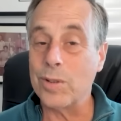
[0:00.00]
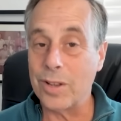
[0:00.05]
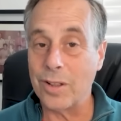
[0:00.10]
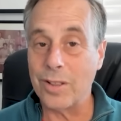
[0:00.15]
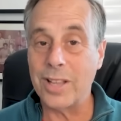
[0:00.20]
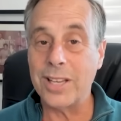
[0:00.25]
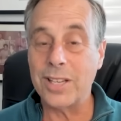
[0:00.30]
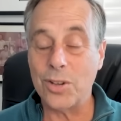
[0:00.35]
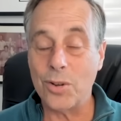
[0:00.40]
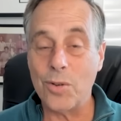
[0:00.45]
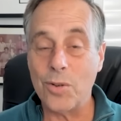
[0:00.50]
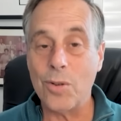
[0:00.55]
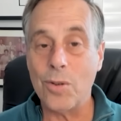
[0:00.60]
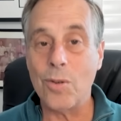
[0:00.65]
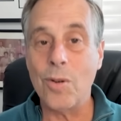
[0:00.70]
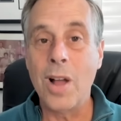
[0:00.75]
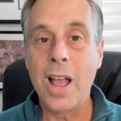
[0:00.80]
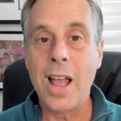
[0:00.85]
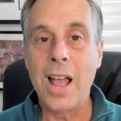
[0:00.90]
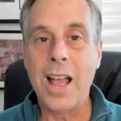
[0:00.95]
So this
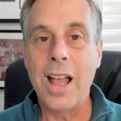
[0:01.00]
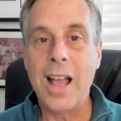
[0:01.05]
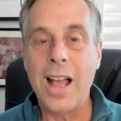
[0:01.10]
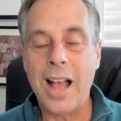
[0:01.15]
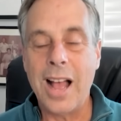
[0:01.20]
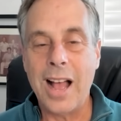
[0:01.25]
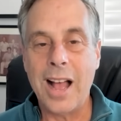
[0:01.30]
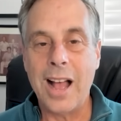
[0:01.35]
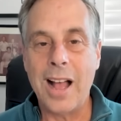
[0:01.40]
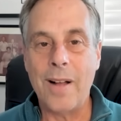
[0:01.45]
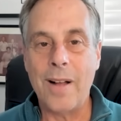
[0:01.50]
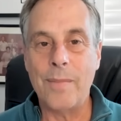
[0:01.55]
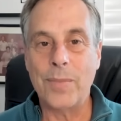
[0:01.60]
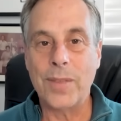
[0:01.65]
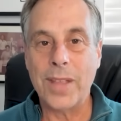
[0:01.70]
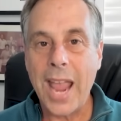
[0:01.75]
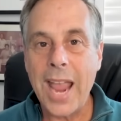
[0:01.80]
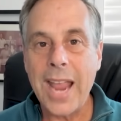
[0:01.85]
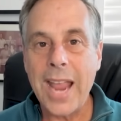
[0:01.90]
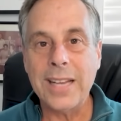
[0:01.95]
whole
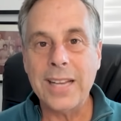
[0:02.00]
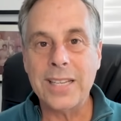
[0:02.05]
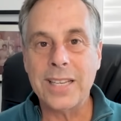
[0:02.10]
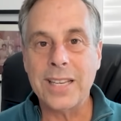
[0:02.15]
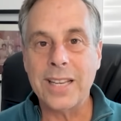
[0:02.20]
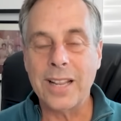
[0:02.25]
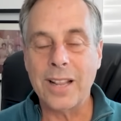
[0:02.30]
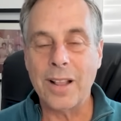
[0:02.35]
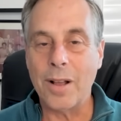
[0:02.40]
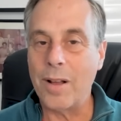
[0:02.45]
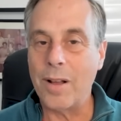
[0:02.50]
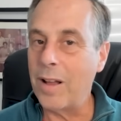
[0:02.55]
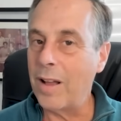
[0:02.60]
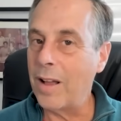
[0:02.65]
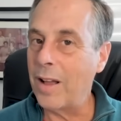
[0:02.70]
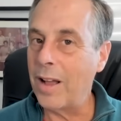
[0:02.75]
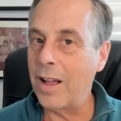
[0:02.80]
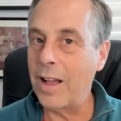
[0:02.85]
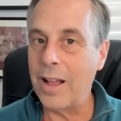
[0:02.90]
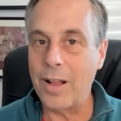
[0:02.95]
um, case,
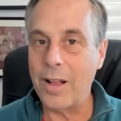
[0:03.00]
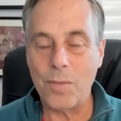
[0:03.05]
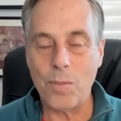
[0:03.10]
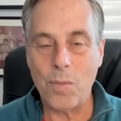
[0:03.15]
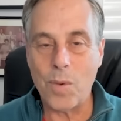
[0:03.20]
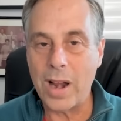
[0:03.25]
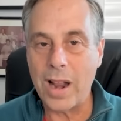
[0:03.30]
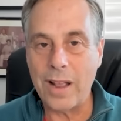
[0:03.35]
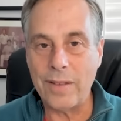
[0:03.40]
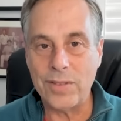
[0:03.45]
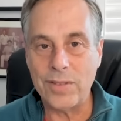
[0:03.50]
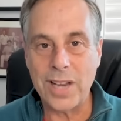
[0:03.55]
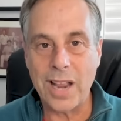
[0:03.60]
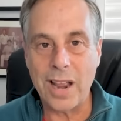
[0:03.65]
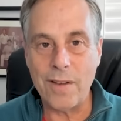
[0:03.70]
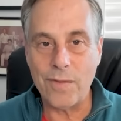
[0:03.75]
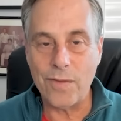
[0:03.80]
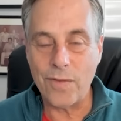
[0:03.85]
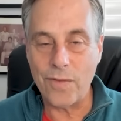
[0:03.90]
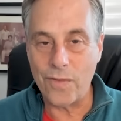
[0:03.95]
the, what I've
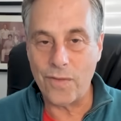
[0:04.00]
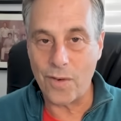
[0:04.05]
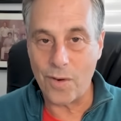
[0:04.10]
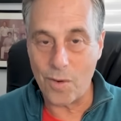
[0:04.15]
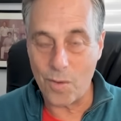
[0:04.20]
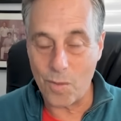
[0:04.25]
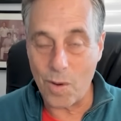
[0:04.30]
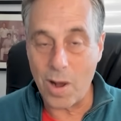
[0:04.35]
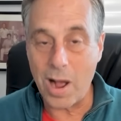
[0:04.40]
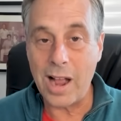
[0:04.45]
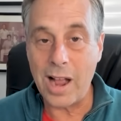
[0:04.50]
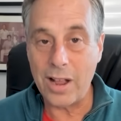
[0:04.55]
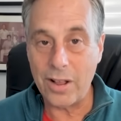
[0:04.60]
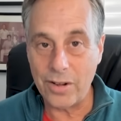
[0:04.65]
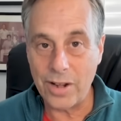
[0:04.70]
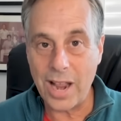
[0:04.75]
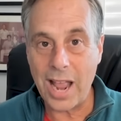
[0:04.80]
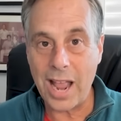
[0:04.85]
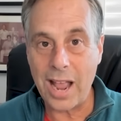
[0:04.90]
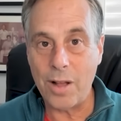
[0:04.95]
said for a while
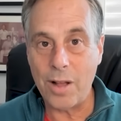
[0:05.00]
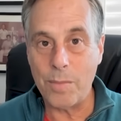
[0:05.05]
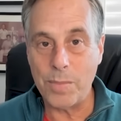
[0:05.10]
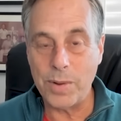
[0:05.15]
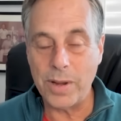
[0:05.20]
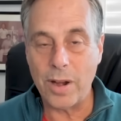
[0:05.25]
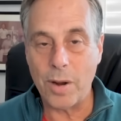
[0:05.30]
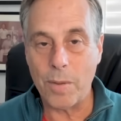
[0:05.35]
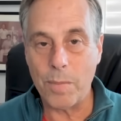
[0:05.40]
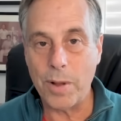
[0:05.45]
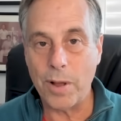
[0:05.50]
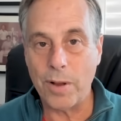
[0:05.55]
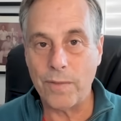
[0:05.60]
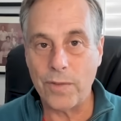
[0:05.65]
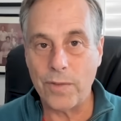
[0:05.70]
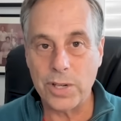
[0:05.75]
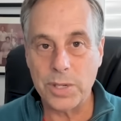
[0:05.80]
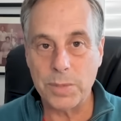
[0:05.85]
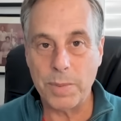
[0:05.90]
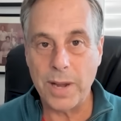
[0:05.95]
now, you know,
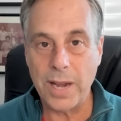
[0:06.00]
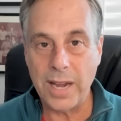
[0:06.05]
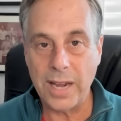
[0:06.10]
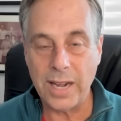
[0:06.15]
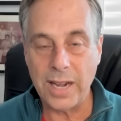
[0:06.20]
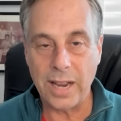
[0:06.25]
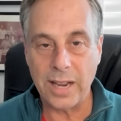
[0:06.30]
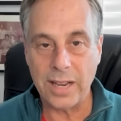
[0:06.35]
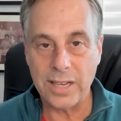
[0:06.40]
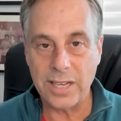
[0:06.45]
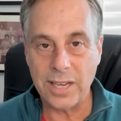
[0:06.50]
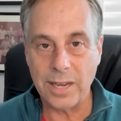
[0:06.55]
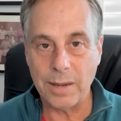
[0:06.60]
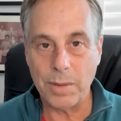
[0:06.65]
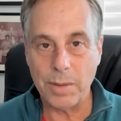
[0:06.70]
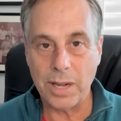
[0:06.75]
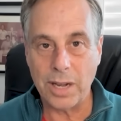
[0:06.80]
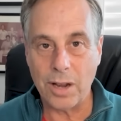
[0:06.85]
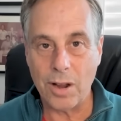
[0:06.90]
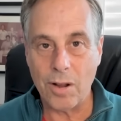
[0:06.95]
built for speed and
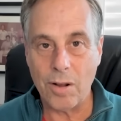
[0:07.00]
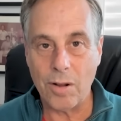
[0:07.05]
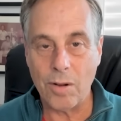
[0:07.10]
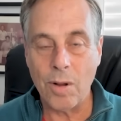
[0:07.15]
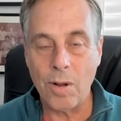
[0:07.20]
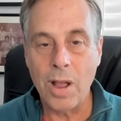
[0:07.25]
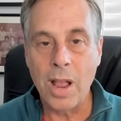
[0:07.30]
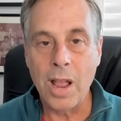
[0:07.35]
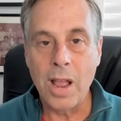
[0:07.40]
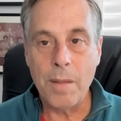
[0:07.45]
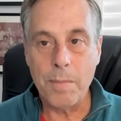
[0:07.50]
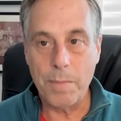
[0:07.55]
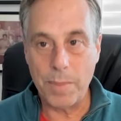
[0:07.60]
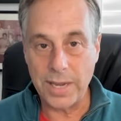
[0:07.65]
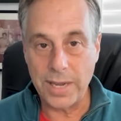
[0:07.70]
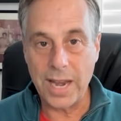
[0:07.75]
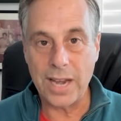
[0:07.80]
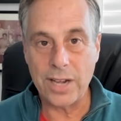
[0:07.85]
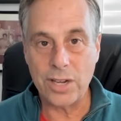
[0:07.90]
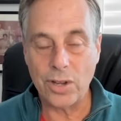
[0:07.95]
seeming to go
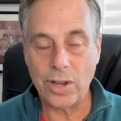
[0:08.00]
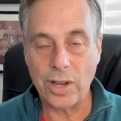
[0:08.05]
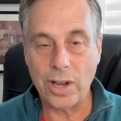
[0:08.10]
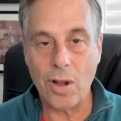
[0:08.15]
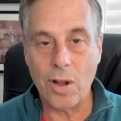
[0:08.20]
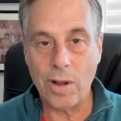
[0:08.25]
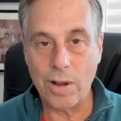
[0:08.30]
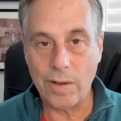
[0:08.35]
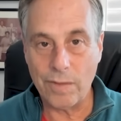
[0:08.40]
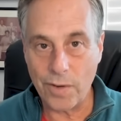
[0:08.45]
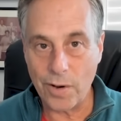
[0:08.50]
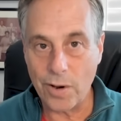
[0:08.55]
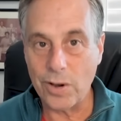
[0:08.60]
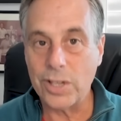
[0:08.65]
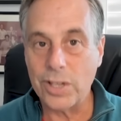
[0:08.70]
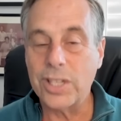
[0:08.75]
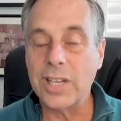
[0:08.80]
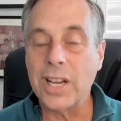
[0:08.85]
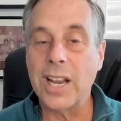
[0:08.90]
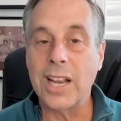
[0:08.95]
potentially going
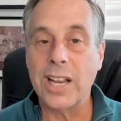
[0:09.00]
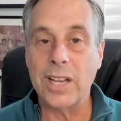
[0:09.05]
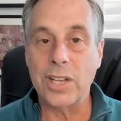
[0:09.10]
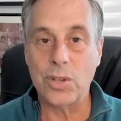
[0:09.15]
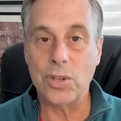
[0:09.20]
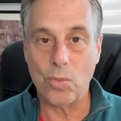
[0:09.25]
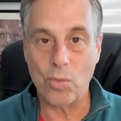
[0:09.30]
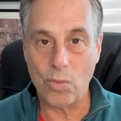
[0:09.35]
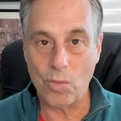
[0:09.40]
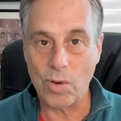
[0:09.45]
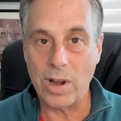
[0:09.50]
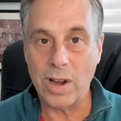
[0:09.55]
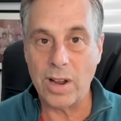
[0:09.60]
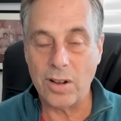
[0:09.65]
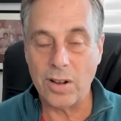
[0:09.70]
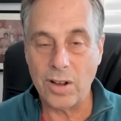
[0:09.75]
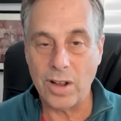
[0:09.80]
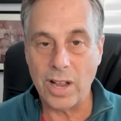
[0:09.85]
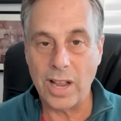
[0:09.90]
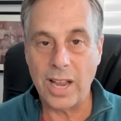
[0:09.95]
first is
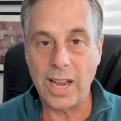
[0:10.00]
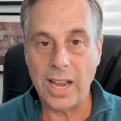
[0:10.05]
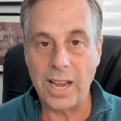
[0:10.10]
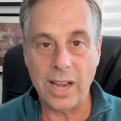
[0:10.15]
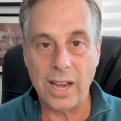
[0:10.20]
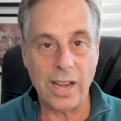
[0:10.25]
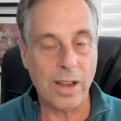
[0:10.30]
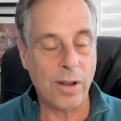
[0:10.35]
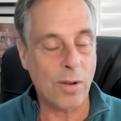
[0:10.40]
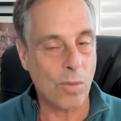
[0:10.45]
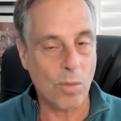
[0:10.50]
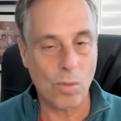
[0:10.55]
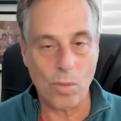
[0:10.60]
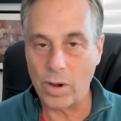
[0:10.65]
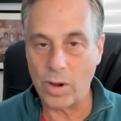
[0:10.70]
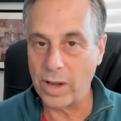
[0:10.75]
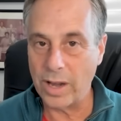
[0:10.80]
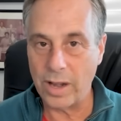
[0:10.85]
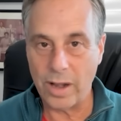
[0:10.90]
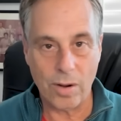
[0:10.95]
really,
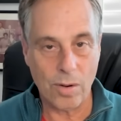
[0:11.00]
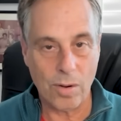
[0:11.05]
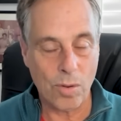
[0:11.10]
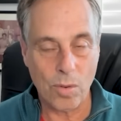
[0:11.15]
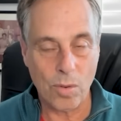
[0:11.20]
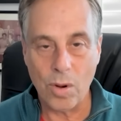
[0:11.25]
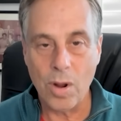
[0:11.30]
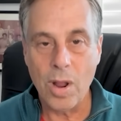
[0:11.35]
you know,